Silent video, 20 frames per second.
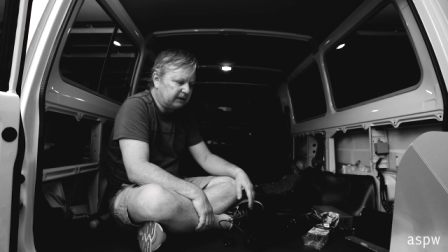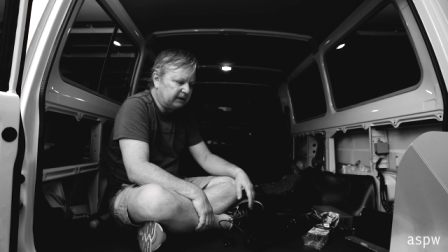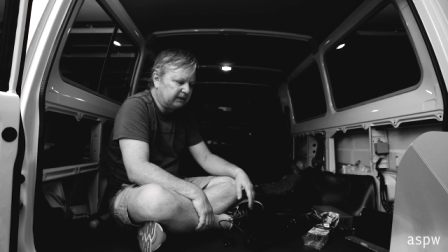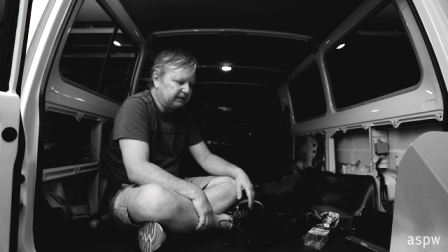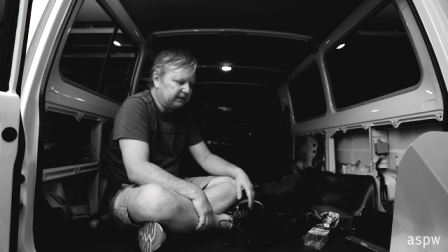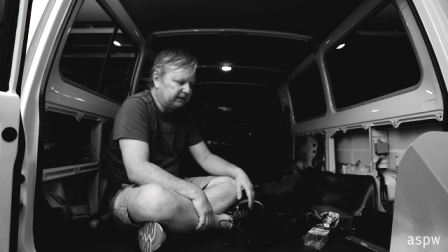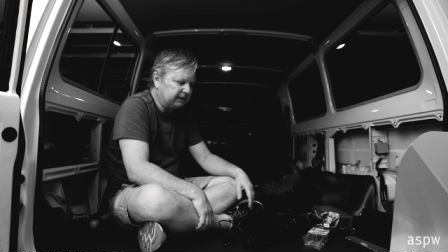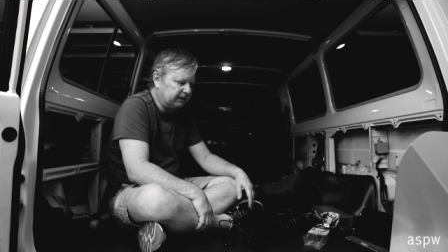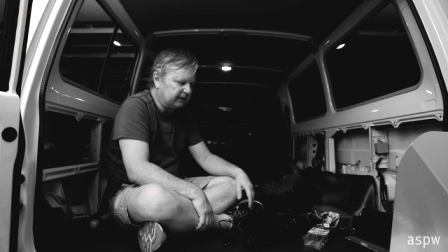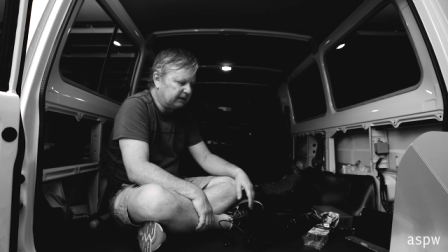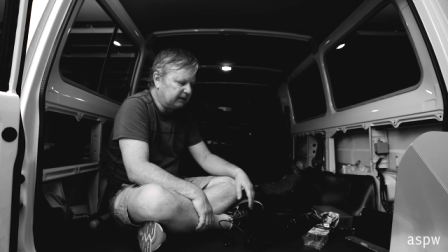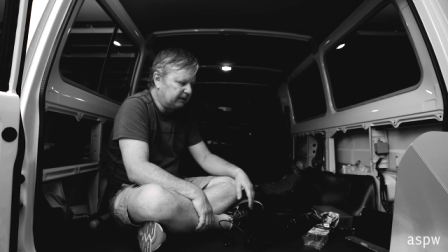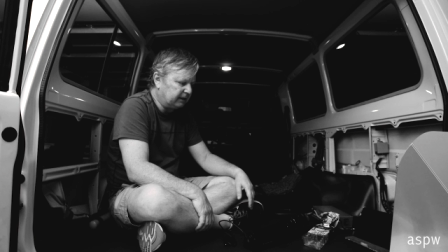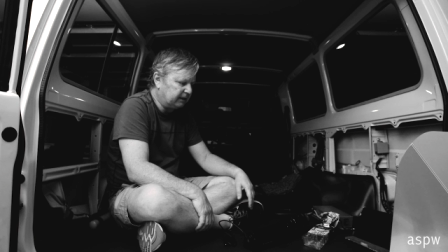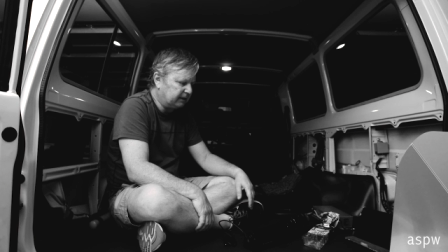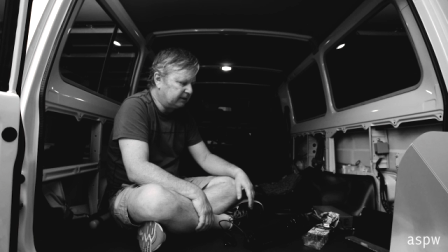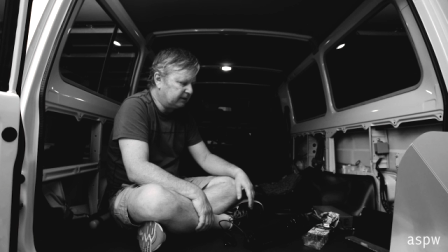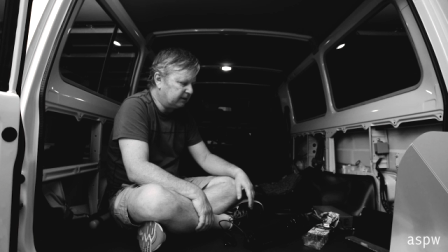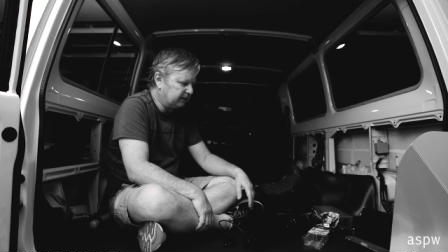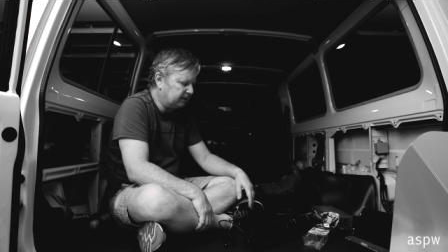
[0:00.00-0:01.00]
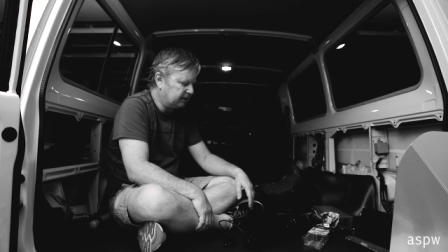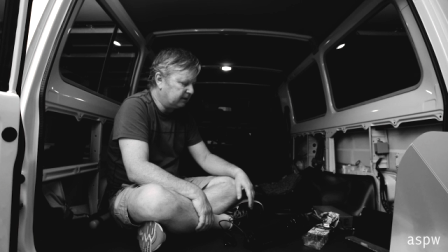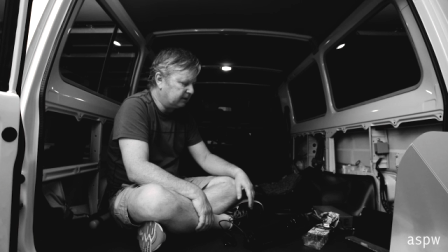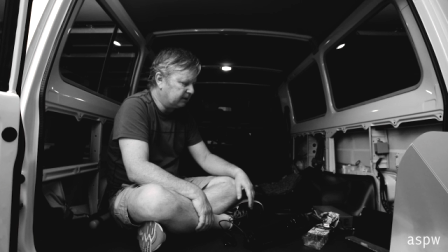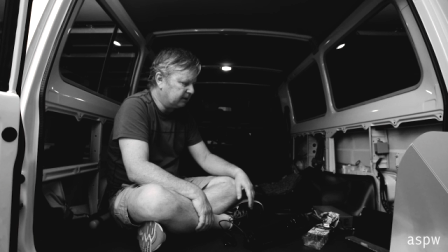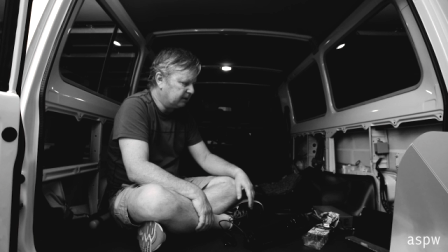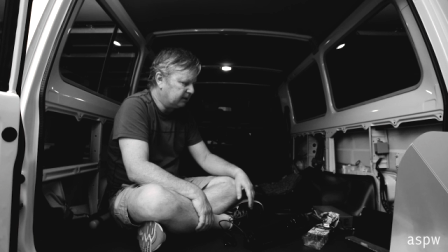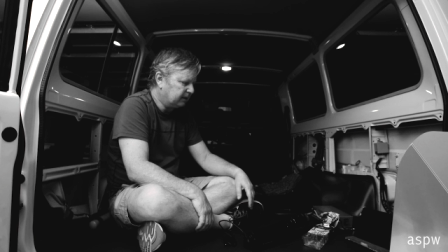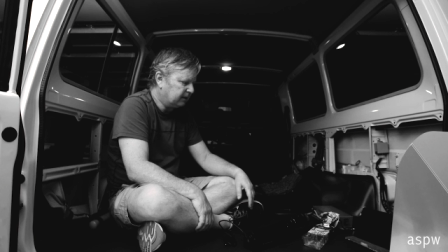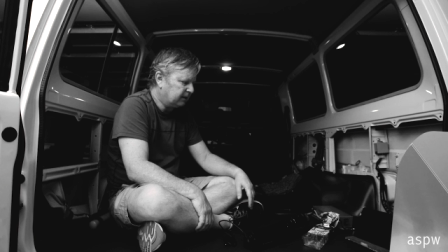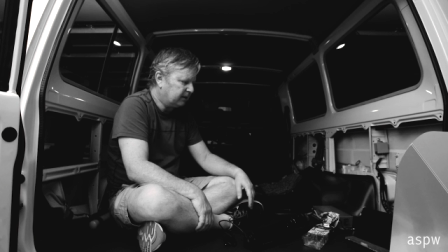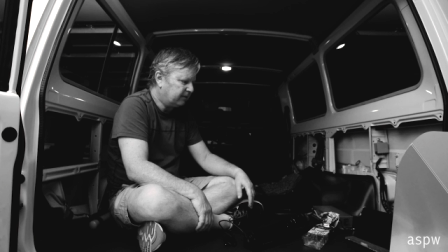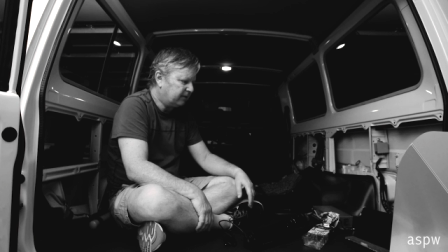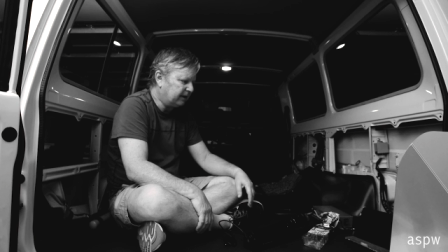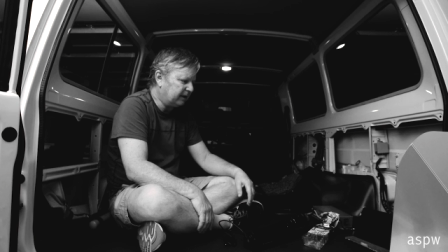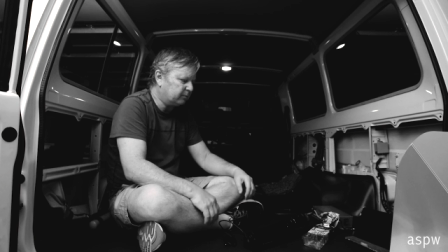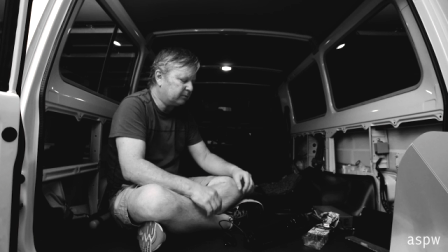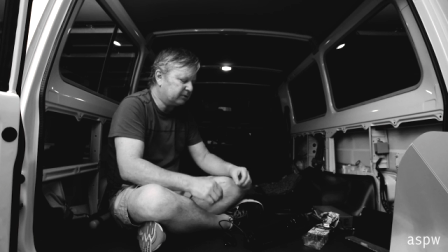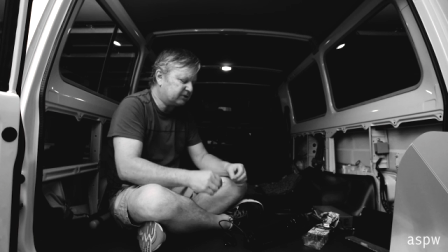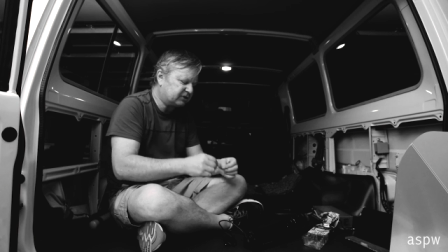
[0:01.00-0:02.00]
and he
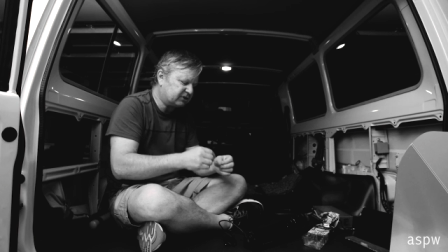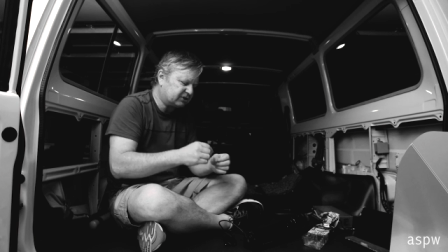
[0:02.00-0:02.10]
they would